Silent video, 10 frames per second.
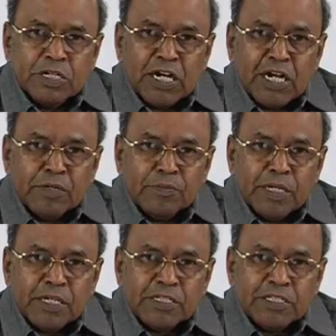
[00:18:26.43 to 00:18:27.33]
and
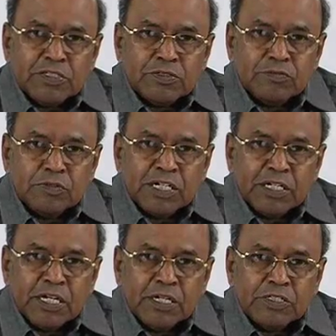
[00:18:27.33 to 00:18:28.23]
make this
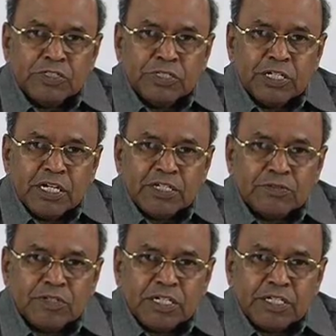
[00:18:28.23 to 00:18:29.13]
1 dash, 0
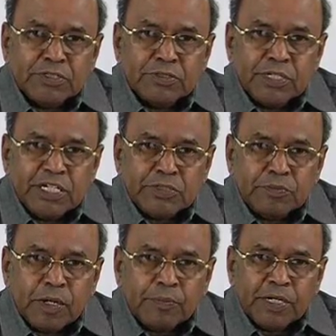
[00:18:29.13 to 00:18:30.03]
dash, 1 dash, 2 dash
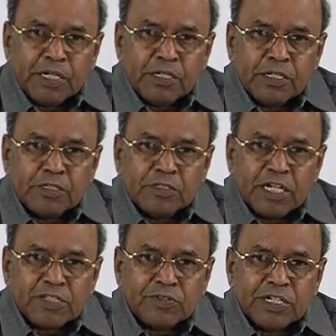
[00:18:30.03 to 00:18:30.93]
perpendicular to
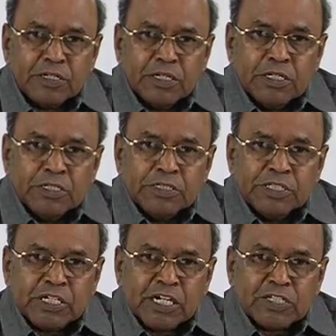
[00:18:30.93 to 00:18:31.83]
XY.
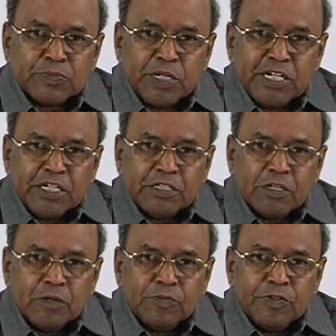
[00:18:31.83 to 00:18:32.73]
The corresponding
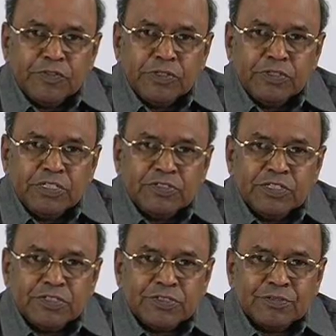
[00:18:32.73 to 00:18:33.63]
top view is
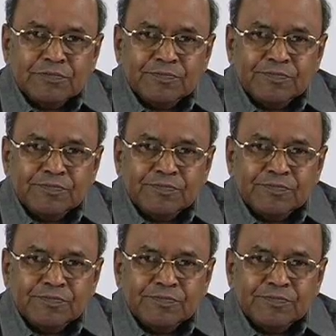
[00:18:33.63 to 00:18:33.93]
this.